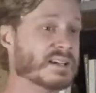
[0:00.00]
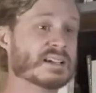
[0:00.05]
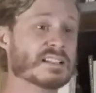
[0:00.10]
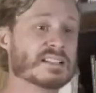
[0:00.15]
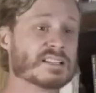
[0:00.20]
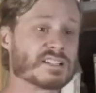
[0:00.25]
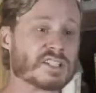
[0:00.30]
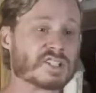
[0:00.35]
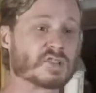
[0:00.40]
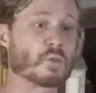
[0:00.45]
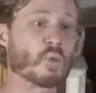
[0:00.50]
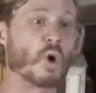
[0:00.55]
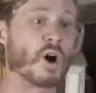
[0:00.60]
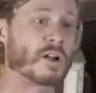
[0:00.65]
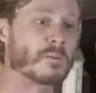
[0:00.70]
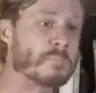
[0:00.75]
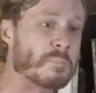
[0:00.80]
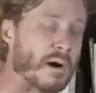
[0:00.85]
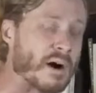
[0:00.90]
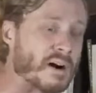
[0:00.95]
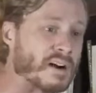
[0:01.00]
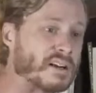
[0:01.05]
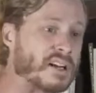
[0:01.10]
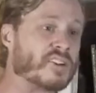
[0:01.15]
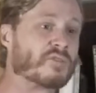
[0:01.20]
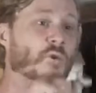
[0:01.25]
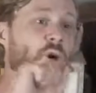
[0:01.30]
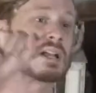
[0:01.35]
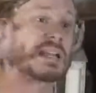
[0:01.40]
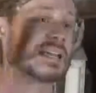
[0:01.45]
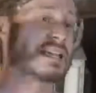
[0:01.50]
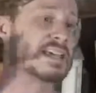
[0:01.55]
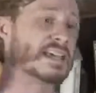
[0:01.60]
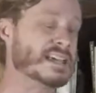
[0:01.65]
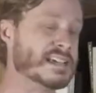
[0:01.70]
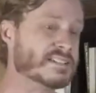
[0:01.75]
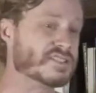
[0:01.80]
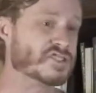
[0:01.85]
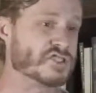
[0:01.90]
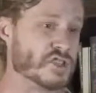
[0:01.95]
This is one part of what
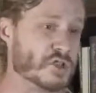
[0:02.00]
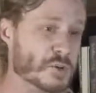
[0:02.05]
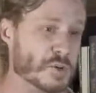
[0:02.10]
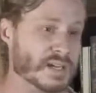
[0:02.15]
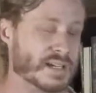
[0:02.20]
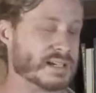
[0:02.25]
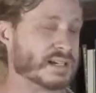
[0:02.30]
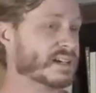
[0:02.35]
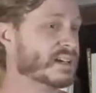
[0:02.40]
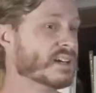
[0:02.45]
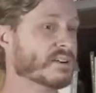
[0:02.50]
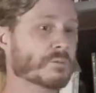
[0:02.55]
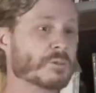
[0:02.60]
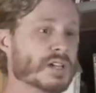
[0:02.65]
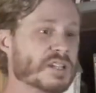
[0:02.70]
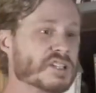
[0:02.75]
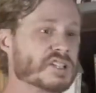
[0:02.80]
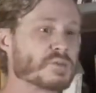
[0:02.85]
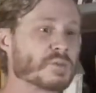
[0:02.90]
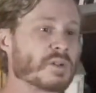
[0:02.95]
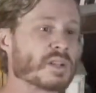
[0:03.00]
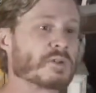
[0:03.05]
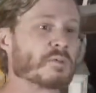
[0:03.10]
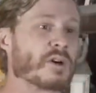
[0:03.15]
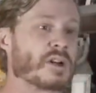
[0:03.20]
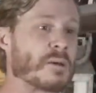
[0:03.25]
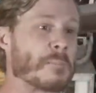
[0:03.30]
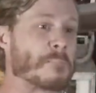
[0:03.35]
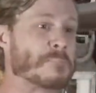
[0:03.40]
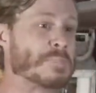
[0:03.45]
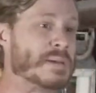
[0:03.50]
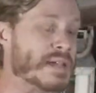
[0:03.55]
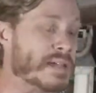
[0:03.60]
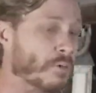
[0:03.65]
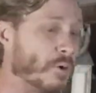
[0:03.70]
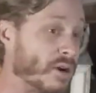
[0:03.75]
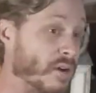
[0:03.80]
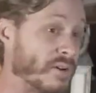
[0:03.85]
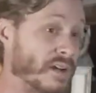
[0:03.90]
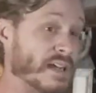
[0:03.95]
He's doing. We just really want to be
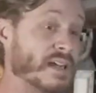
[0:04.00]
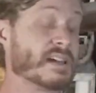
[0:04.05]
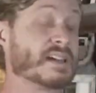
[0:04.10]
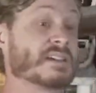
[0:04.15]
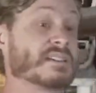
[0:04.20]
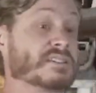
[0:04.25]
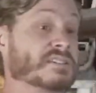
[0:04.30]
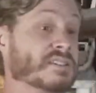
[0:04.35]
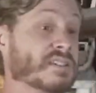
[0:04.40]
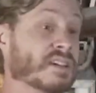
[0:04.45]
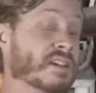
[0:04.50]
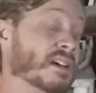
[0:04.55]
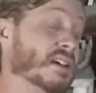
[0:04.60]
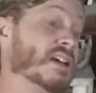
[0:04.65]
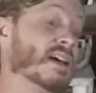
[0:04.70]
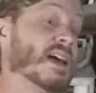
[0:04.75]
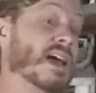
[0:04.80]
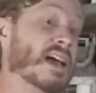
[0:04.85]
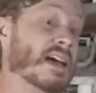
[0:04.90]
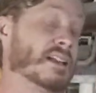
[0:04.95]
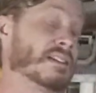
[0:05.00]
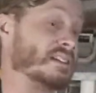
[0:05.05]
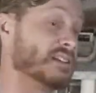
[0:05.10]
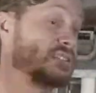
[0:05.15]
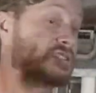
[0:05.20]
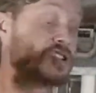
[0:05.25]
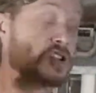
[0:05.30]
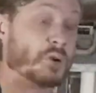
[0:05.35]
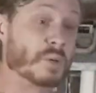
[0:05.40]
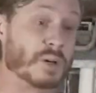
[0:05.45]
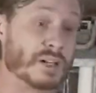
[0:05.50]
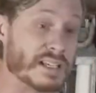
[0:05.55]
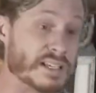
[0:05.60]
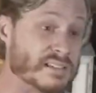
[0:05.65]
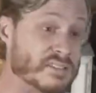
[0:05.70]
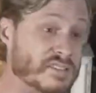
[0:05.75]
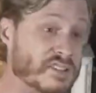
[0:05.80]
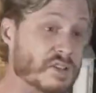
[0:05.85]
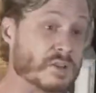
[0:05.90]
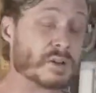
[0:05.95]
where He is and do what
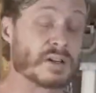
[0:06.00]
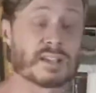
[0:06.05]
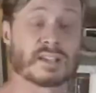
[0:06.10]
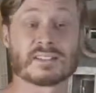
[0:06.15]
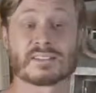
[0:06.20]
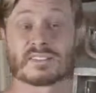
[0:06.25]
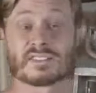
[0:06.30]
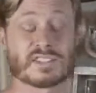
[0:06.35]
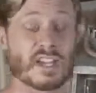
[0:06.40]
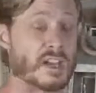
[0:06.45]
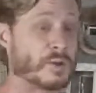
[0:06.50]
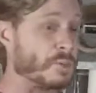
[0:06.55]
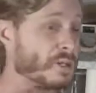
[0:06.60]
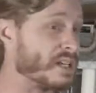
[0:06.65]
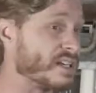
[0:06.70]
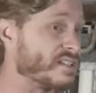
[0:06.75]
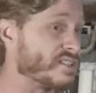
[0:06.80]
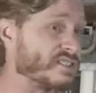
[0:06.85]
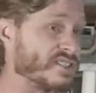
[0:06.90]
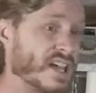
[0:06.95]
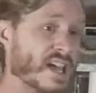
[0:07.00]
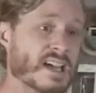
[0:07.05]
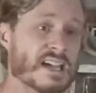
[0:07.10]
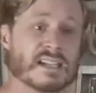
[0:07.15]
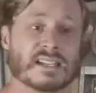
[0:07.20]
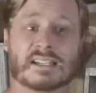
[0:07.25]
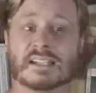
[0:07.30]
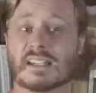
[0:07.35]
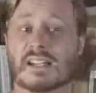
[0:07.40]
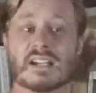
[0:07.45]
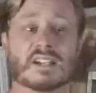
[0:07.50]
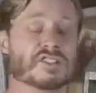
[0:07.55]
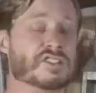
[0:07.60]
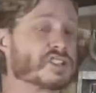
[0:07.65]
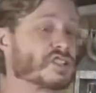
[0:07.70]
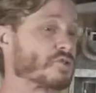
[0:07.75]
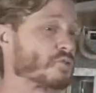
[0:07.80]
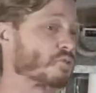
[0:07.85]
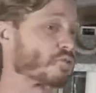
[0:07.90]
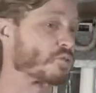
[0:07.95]
He's doing, say what He's saying,
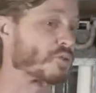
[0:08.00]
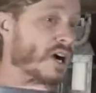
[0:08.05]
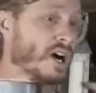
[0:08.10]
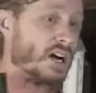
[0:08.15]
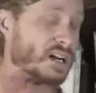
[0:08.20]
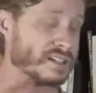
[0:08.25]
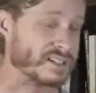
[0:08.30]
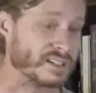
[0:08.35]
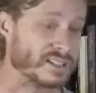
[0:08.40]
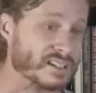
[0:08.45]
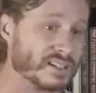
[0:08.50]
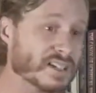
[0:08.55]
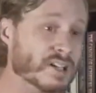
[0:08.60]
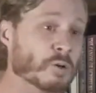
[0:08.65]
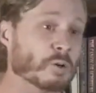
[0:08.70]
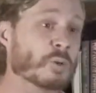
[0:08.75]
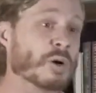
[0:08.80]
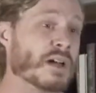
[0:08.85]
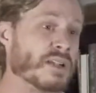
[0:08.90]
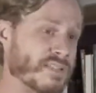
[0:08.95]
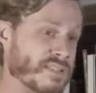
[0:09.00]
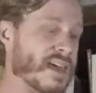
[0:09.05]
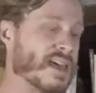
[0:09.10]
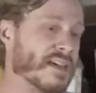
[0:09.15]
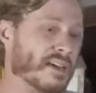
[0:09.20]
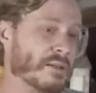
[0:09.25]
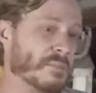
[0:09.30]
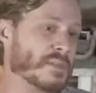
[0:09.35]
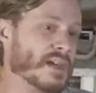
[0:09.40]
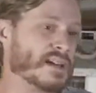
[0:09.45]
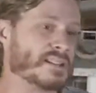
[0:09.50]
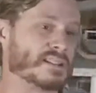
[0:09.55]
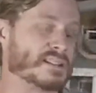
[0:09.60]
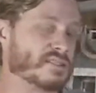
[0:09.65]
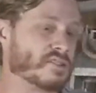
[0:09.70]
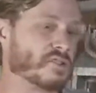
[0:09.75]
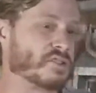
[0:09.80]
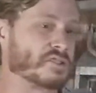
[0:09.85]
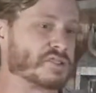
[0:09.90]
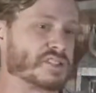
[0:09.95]
just run with Him. That's
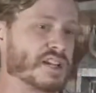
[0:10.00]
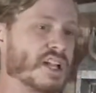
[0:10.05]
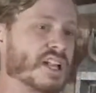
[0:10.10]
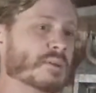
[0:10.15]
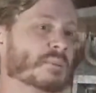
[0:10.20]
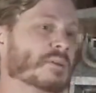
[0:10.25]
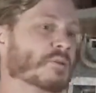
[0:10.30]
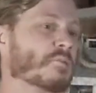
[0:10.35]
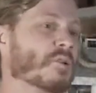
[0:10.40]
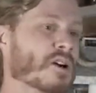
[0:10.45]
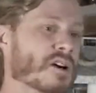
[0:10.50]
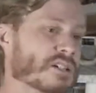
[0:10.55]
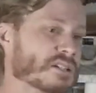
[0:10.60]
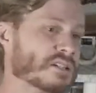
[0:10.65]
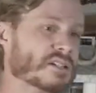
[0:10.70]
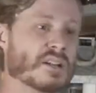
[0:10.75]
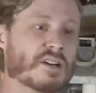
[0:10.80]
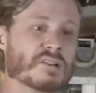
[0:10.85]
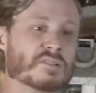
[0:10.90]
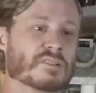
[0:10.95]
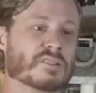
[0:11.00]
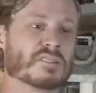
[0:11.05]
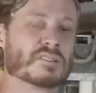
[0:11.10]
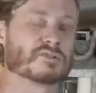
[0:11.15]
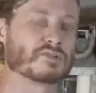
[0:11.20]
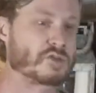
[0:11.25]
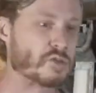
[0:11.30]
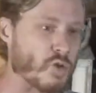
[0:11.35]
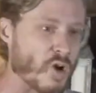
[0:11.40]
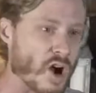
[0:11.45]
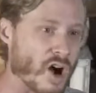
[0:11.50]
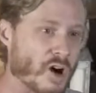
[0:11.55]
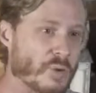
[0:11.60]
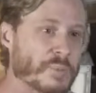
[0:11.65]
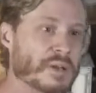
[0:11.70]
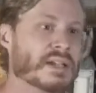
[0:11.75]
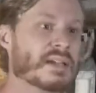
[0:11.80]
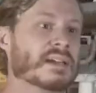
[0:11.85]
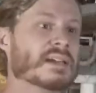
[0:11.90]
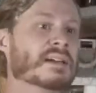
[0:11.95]
Song of Solomon 1. You know, draw
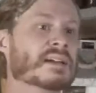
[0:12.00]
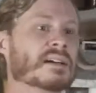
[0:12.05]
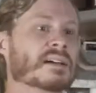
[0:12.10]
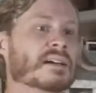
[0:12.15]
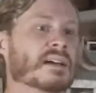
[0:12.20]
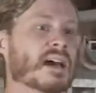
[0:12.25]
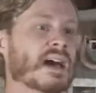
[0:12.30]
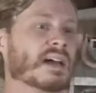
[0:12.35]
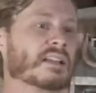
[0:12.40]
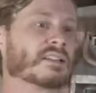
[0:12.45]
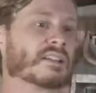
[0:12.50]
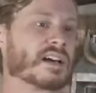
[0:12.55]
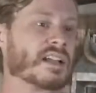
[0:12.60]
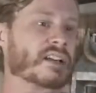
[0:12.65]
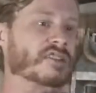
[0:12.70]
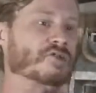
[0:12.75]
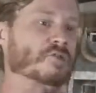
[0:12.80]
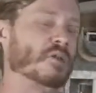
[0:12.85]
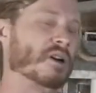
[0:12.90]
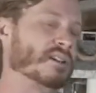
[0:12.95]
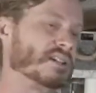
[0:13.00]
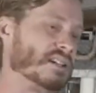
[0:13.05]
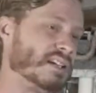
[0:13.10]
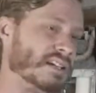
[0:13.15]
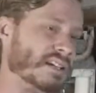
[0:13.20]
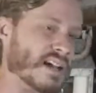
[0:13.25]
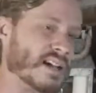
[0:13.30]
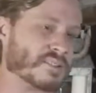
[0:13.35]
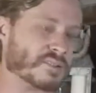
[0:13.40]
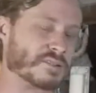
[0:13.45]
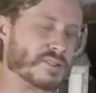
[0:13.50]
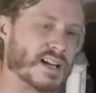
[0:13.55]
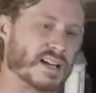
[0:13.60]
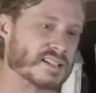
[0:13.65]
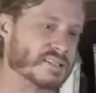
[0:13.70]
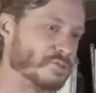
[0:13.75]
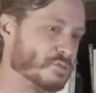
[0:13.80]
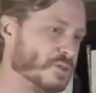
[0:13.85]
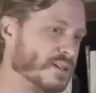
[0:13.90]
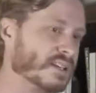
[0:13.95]
me and let us run together.
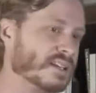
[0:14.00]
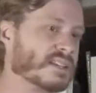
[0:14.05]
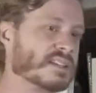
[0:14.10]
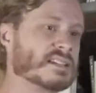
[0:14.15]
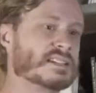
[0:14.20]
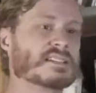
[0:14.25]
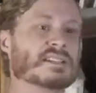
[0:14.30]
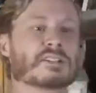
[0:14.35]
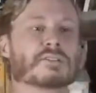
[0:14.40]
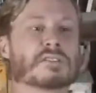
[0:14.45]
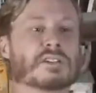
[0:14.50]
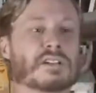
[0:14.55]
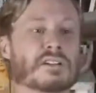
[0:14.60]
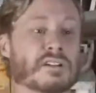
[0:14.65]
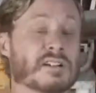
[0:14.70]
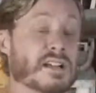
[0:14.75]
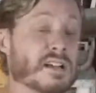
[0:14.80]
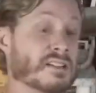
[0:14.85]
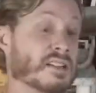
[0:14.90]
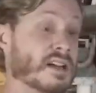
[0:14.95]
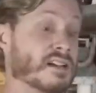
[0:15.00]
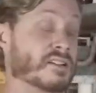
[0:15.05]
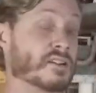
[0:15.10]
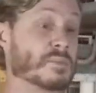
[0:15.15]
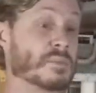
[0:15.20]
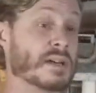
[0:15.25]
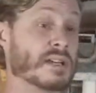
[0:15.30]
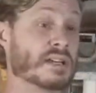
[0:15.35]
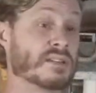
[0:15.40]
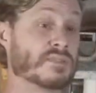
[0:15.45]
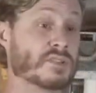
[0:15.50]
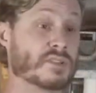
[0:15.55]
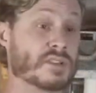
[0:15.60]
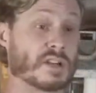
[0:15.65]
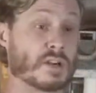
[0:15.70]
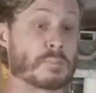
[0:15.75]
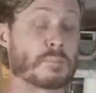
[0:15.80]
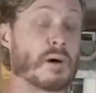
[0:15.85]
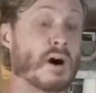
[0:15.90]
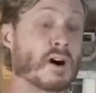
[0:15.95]
That's really the deal here. And I know many of you
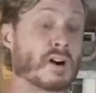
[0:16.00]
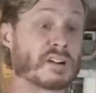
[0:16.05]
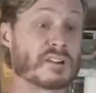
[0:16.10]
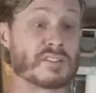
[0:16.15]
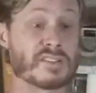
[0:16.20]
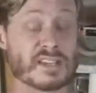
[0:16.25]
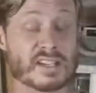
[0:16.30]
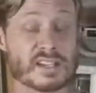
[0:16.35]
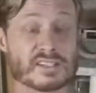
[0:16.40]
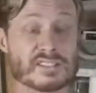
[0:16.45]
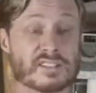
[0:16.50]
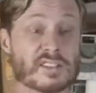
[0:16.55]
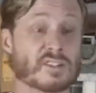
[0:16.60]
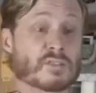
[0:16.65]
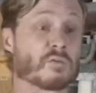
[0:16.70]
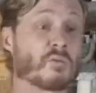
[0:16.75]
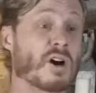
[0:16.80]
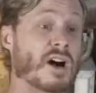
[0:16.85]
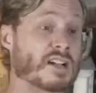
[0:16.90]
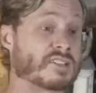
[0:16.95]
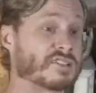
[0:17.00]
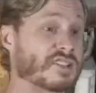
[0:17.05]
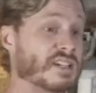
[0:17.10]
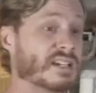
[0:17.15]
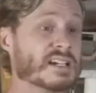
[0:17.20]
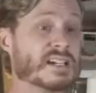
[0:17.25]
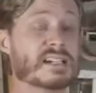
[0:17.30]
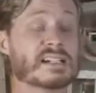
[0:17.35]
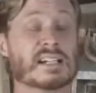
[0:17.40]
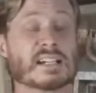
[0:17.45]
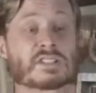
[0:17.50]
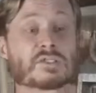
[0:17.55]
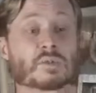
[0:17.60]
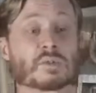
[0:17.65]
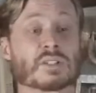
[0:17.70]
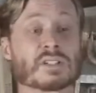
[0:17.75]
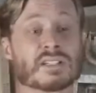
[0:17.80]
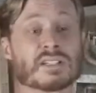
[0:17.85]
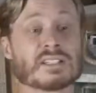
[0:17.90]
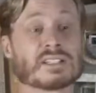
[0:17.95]
that are part of this, that are watching, it's
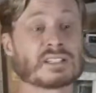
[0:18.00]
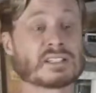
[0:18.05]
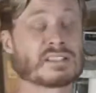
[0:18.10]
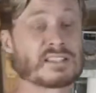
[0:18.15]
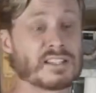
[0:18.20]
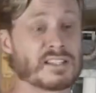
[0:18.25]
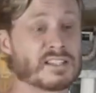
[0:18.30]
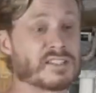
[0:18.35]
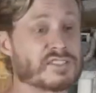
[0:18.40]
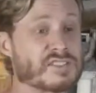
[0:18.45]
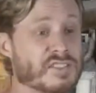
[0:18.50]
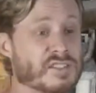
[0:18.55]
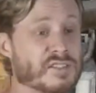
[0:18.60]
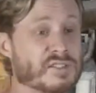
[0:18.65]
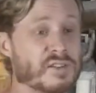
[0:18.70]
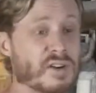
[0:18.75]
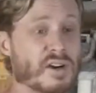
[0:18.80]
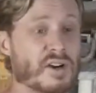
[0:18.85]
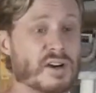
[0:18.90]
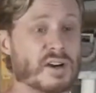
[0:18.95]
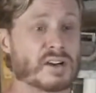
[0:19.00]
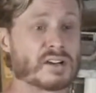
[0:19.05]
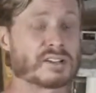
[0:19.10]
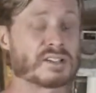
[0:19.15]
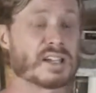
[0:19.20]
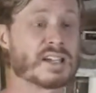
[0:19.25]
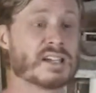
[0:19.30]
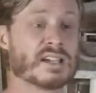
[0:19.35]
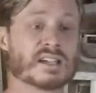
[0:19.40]
really the thing that's in your heart.